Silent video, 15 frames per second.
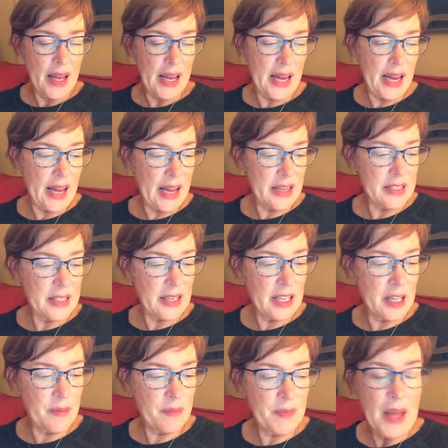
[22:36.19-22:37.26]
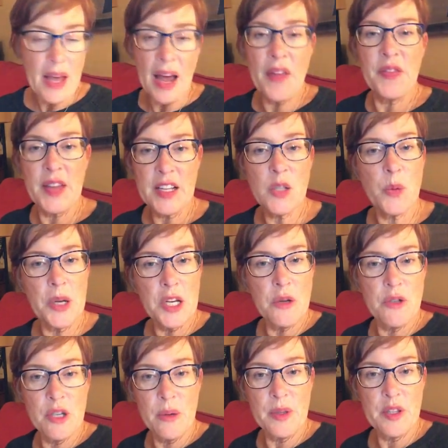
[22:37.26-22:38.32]
And, um, and that's what
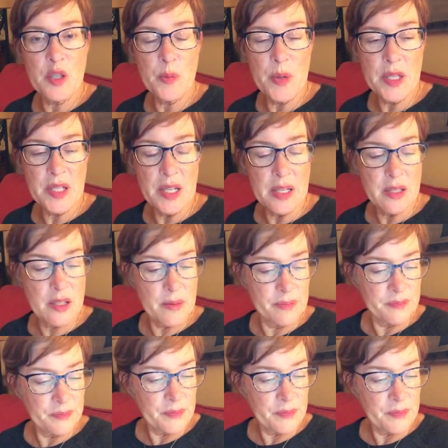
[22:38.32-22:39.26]
you do in this business.